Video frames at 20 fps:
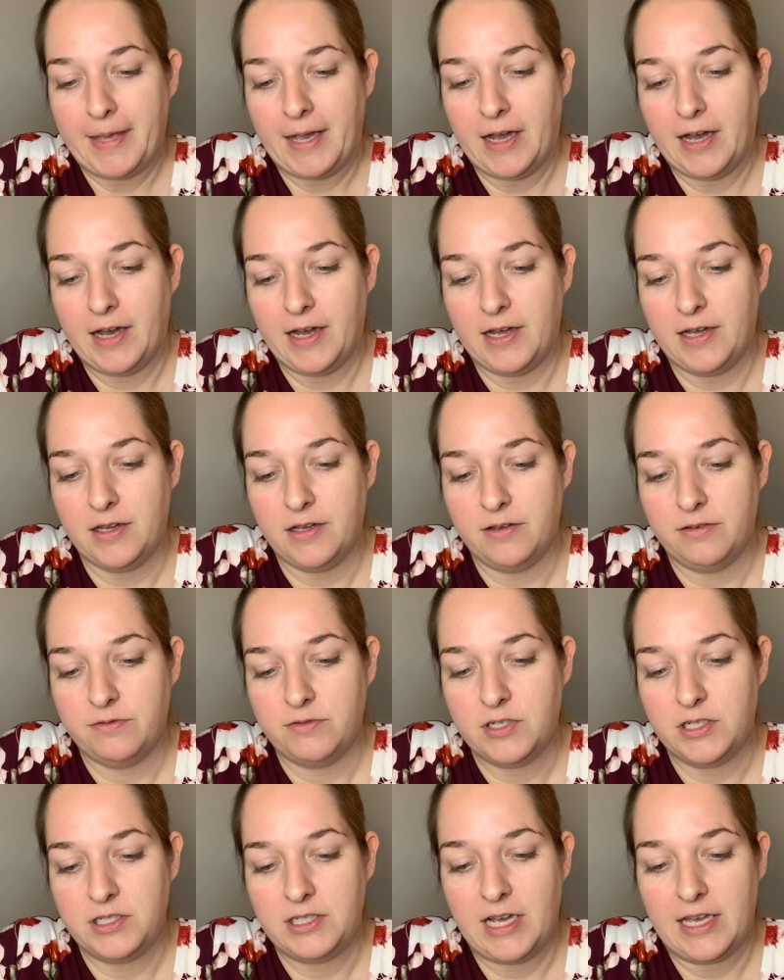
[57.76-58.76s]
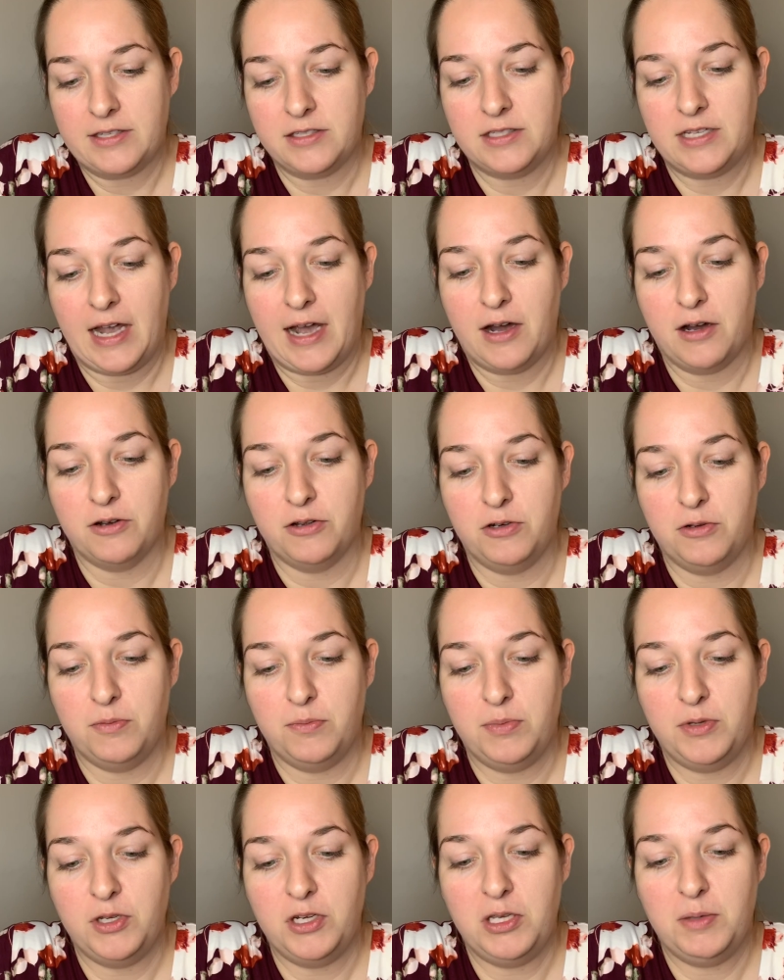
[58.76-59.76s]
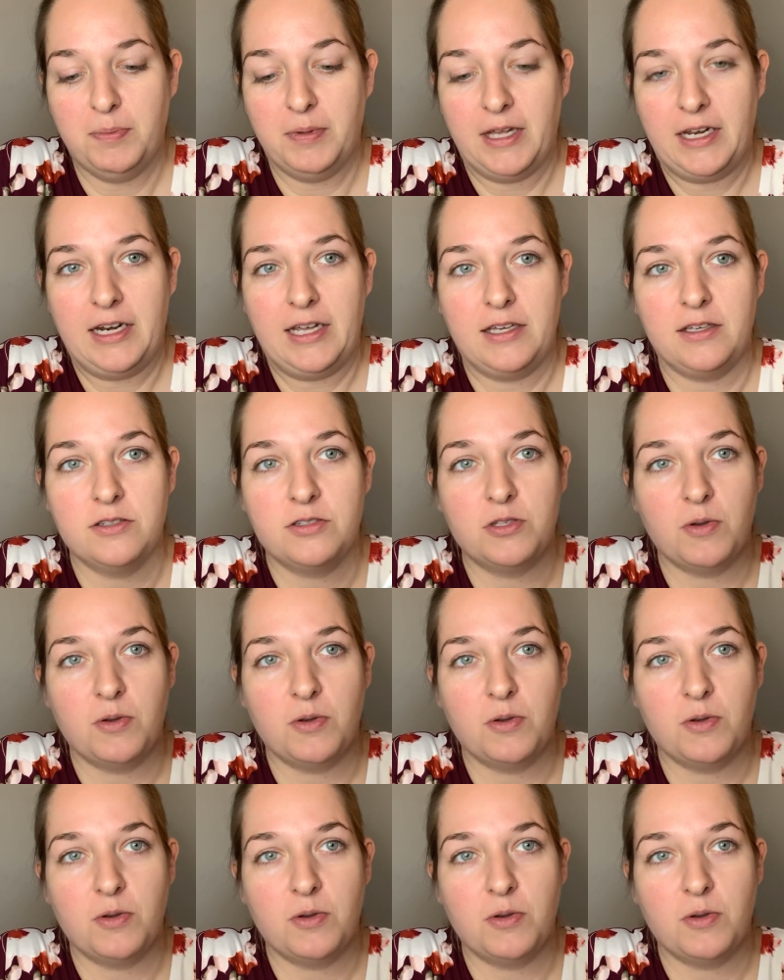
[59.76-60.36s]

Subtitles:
to test out beauty blending.